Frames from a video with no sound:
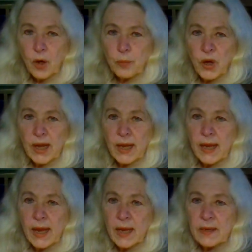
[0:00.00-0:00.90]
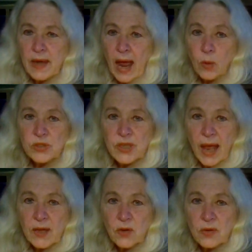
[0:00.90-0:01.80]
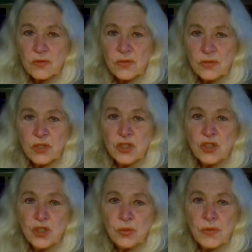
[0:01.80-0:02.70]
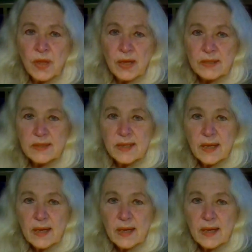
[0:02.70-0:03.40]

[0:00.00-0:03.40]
bringing in outsiders to do this.